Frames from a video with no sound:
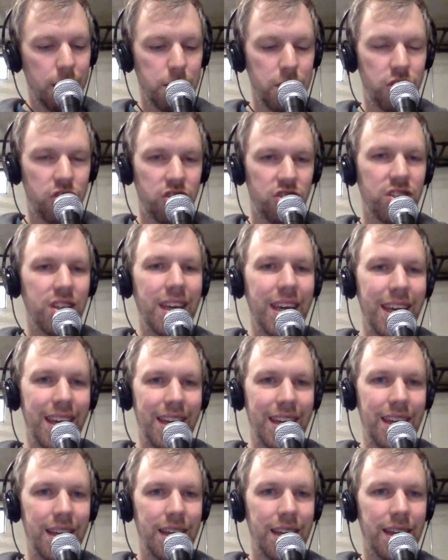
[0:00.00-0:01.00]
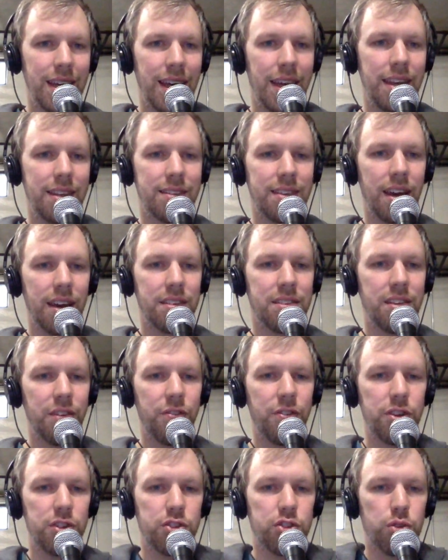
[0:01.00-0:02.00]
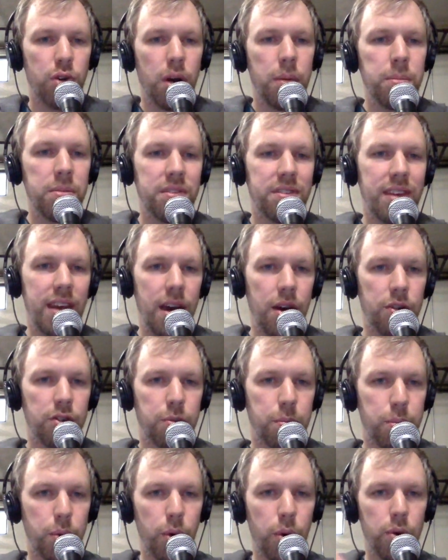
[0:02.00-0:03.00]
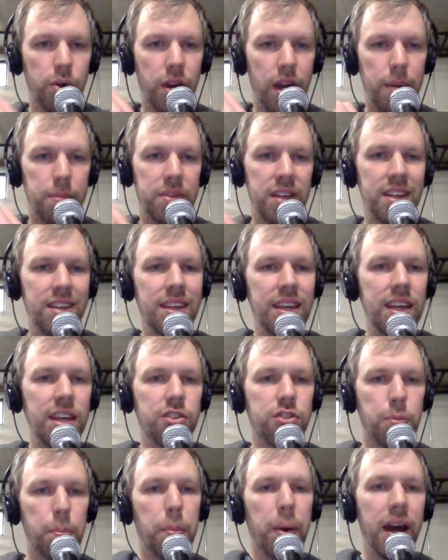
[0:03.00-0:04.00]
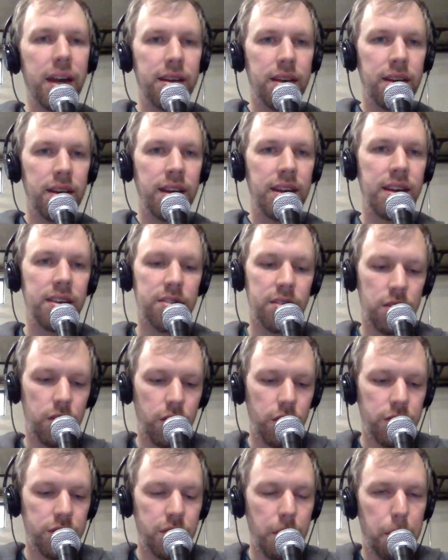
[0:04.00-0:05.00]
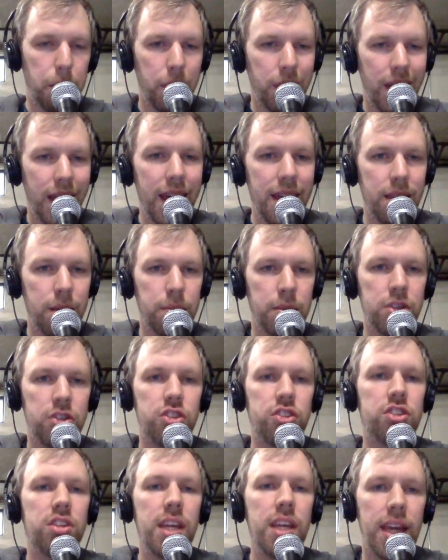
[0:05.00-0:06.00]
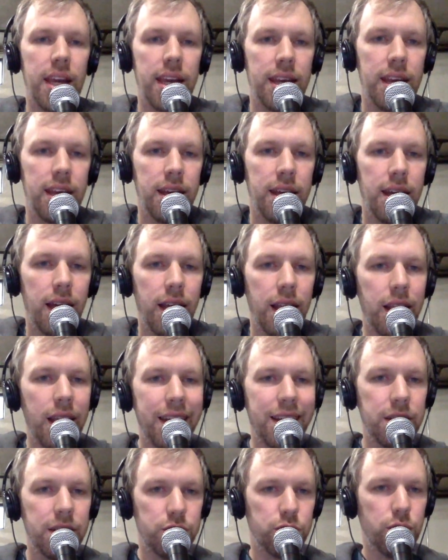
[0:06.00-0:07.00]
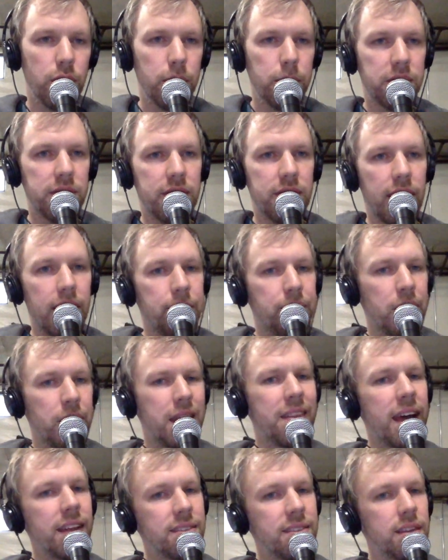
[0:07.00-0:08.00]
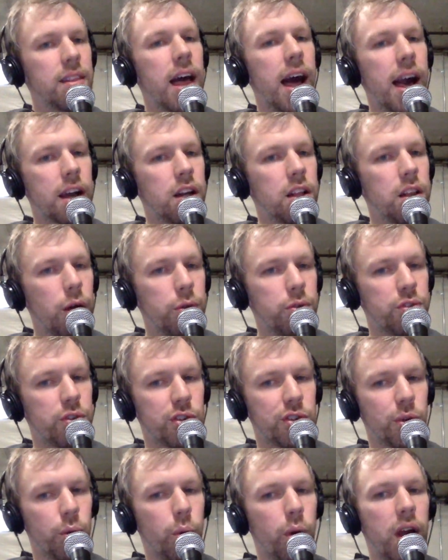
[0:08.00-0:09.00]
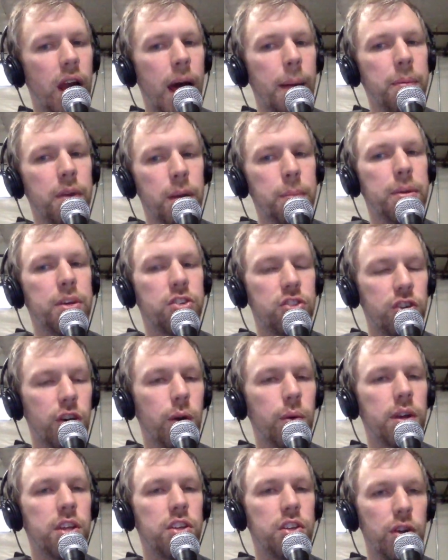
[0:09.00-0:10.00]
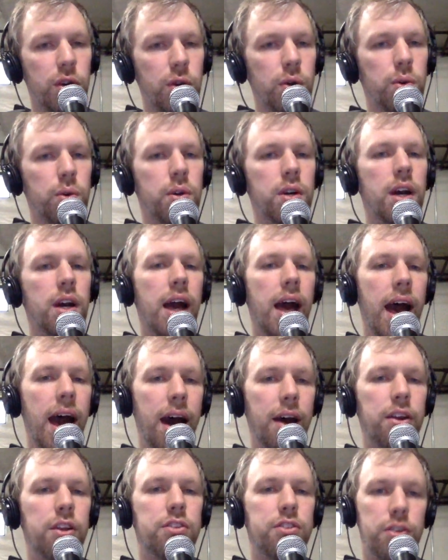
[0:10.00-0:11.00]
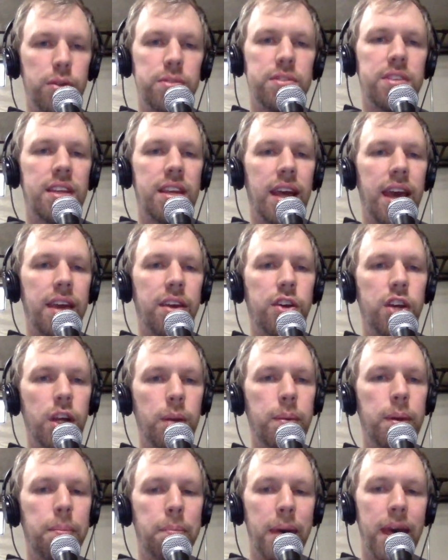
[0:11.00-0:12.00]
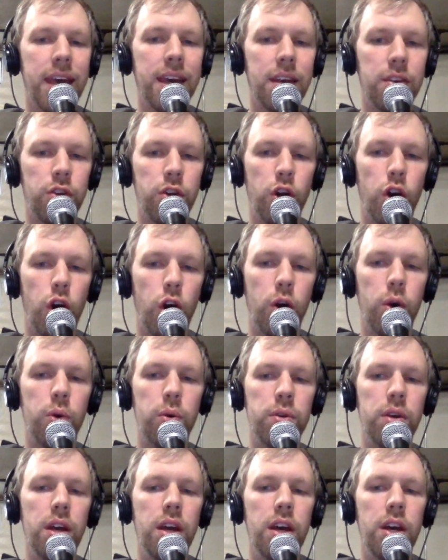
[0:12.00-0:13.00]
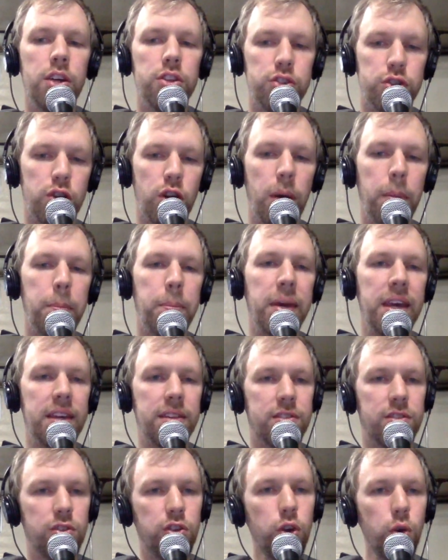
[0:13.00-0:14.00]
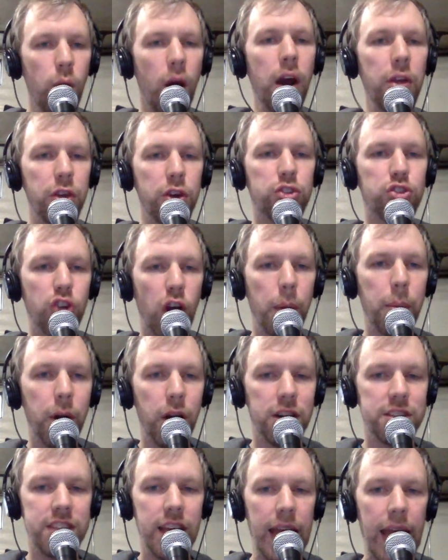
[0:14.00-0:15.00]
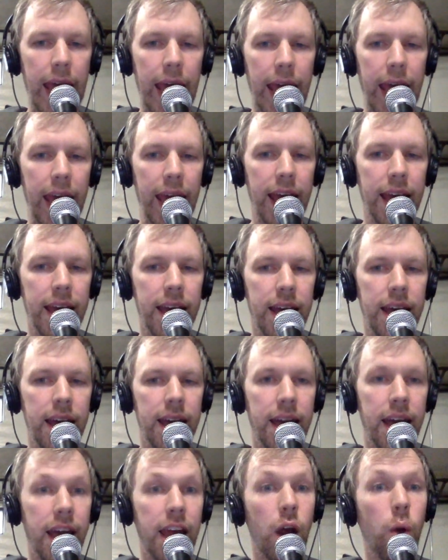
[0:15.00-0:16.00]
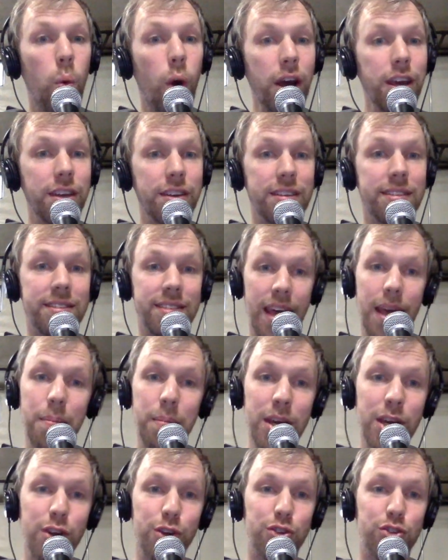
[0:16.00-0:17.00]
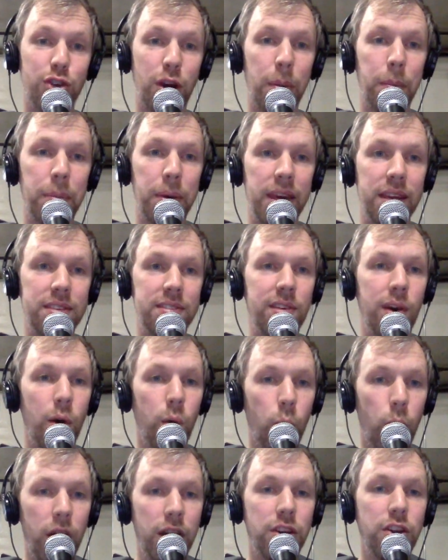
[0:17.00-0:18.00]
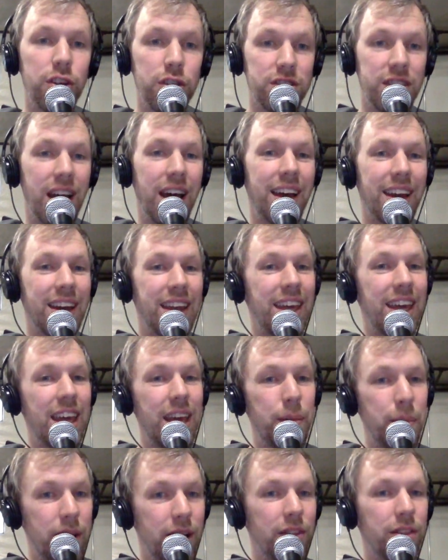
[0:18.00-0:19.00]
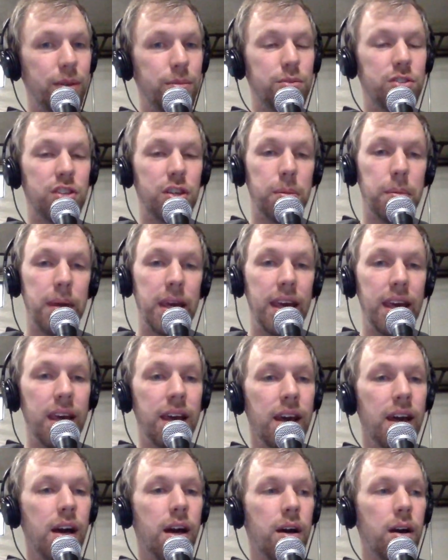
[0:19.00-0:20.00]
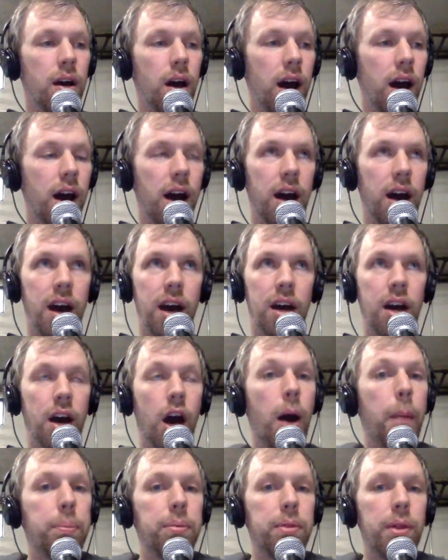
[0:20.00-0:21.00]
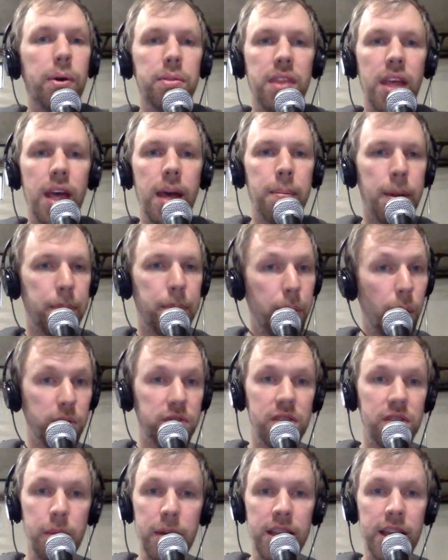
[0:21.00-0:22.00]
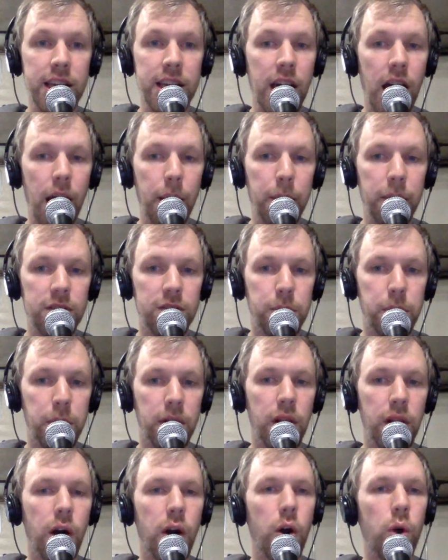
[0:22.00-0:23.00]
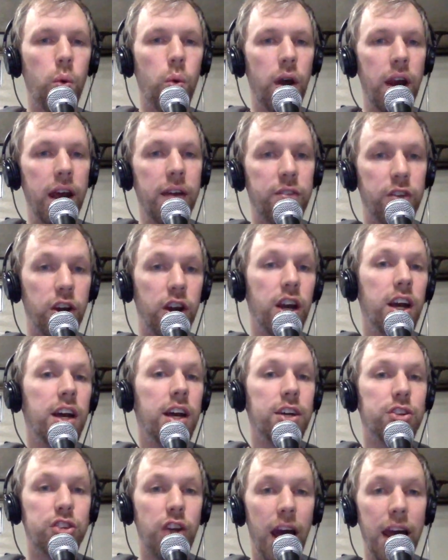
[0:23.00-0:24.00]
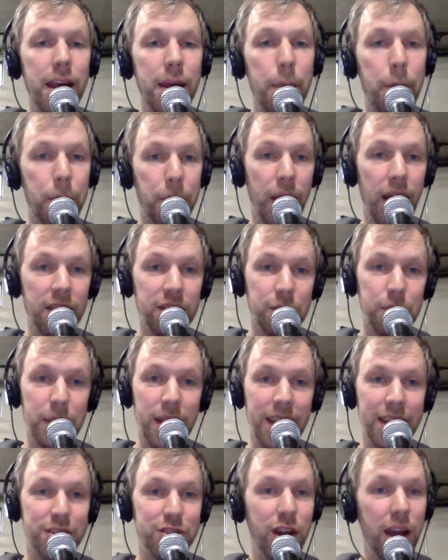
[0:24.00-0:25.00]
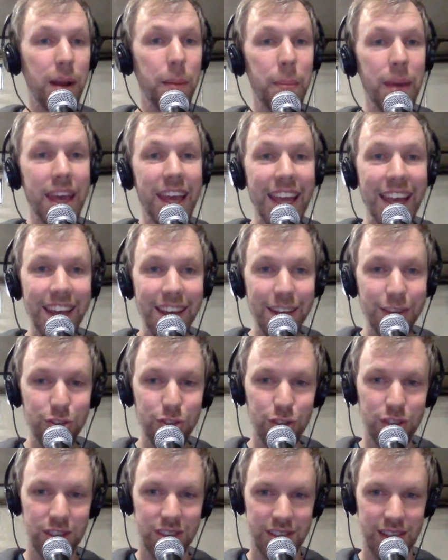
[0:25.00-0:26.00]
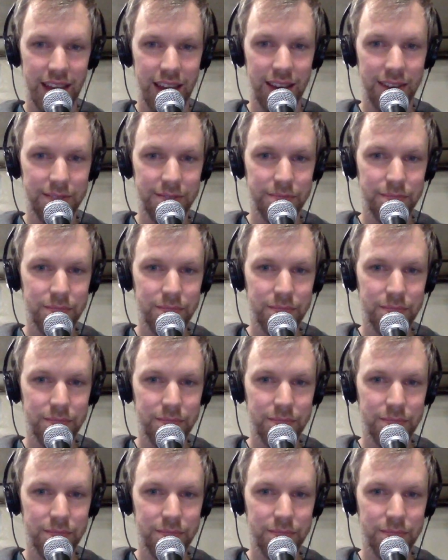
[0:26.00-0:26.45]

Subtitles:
a machine, and he's got different drum sounds programmed into each button, and he's learned to play the machine like a drum set. And that's a lot closer to what I'm going to be showing you how to do today. You're going to be making your own drum beats. You are the drummer today. And I want you to send me your drum beats when you're done. Email them to me, upload them, and post them in the comments below, whatever. Try to impress me. Try to make it interesting.